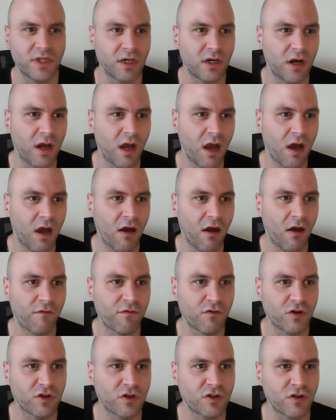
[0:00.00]
here.
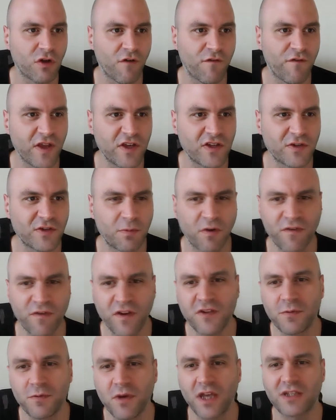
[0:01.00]
Of course, Facebook.
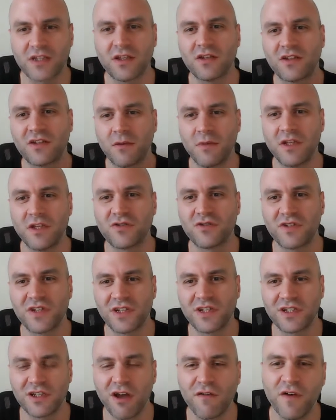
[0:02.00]
Facebook has done some interesting
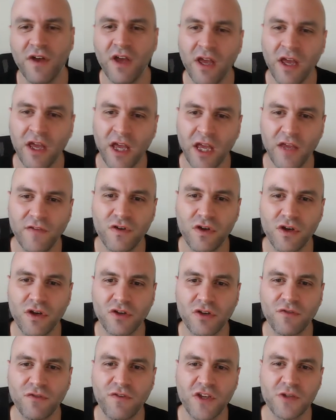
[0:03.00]
stuff. If you go
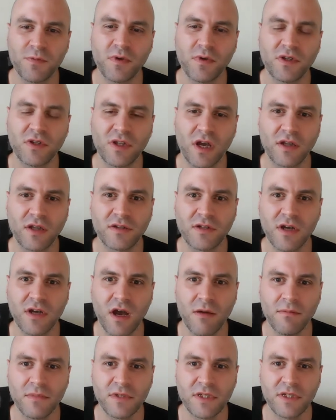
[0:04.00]
to
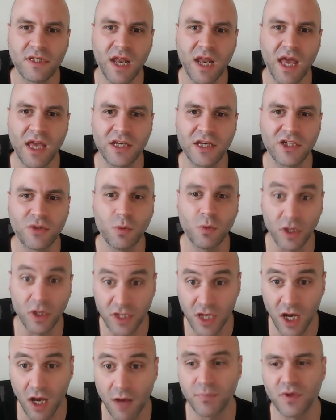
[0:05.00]
facebook.com/World
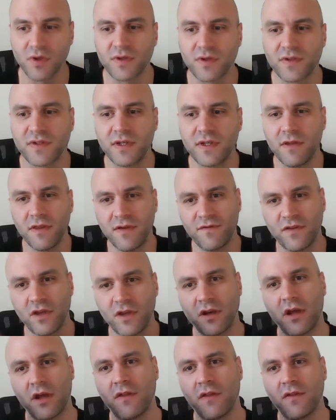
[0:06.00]
Cup, you'll see they've
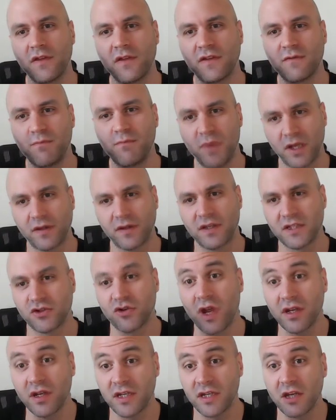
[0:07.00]
done built this
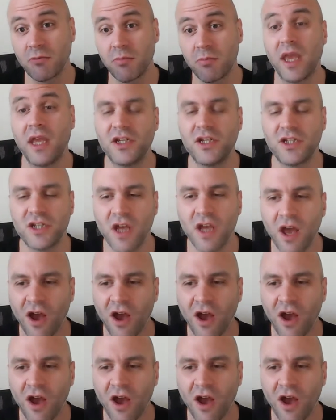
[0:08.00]
trending page